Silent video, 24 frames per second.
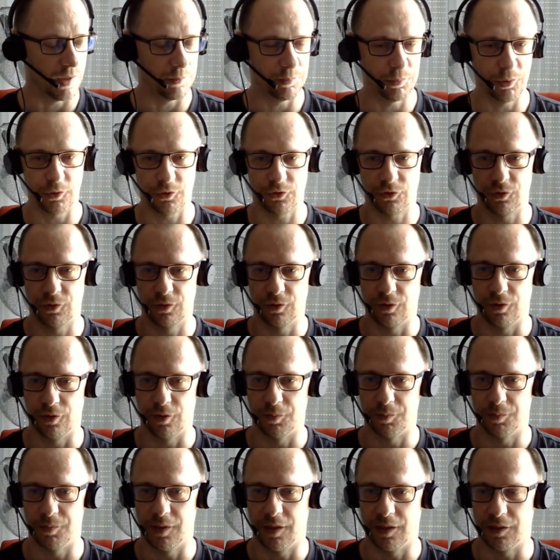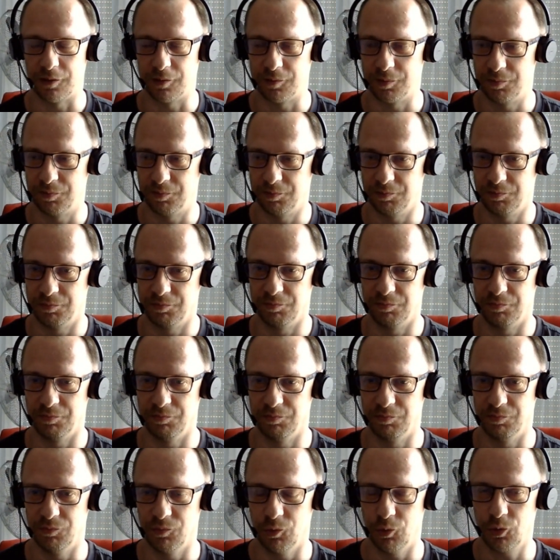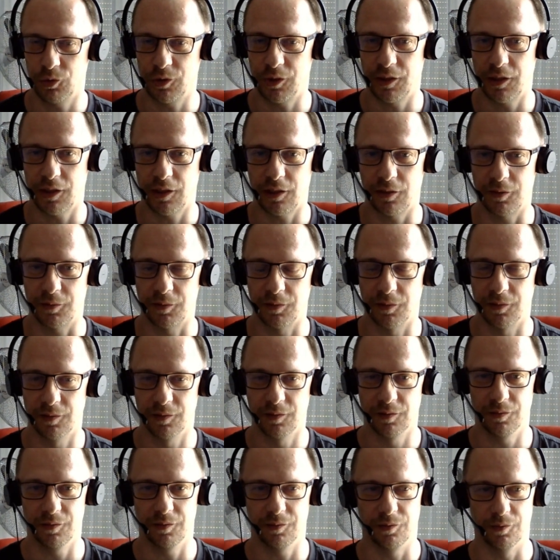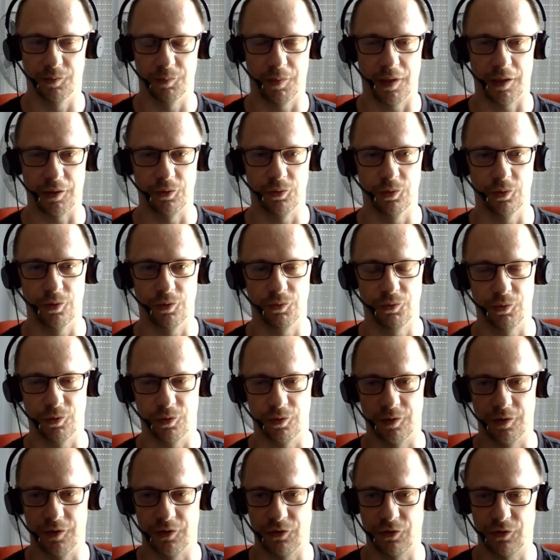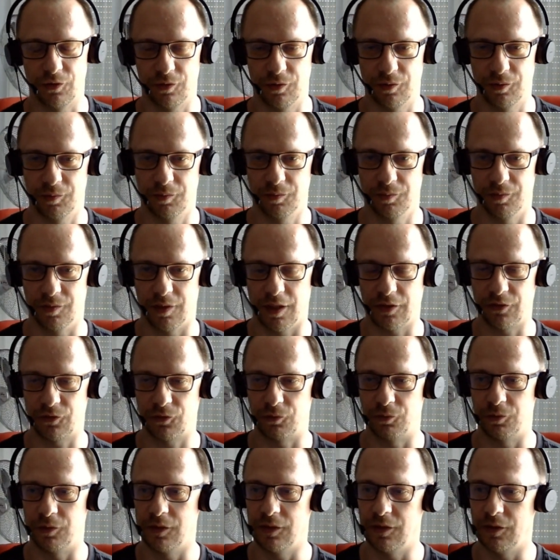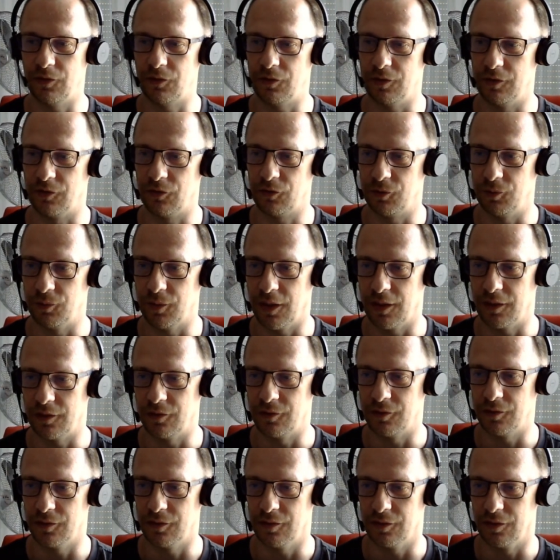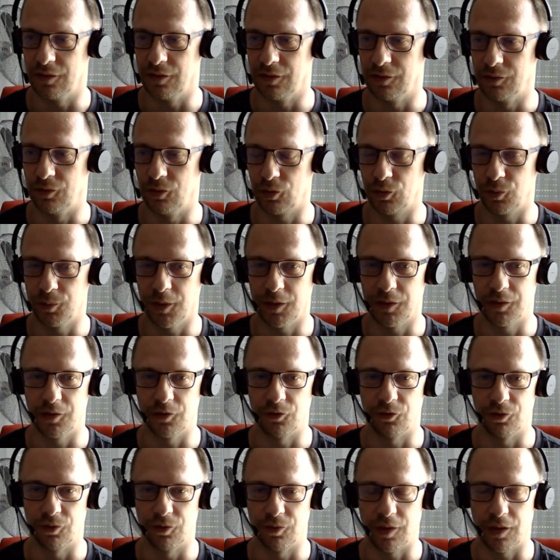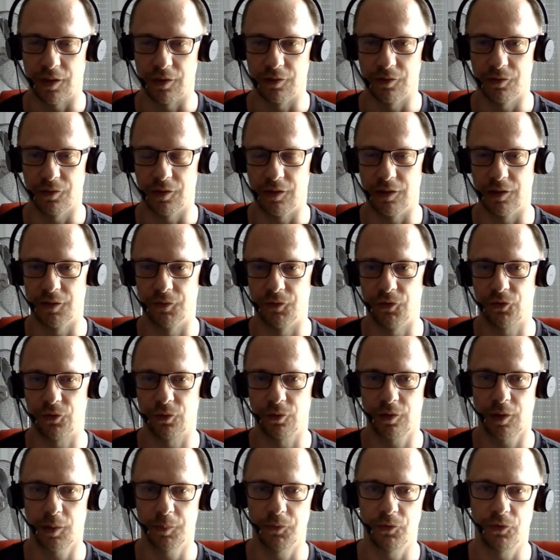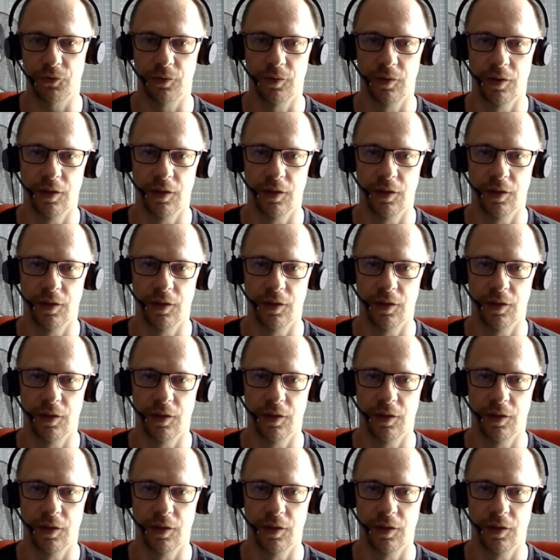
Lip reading: personal like OKR, my goal for this next release is to add documentation around native histograms,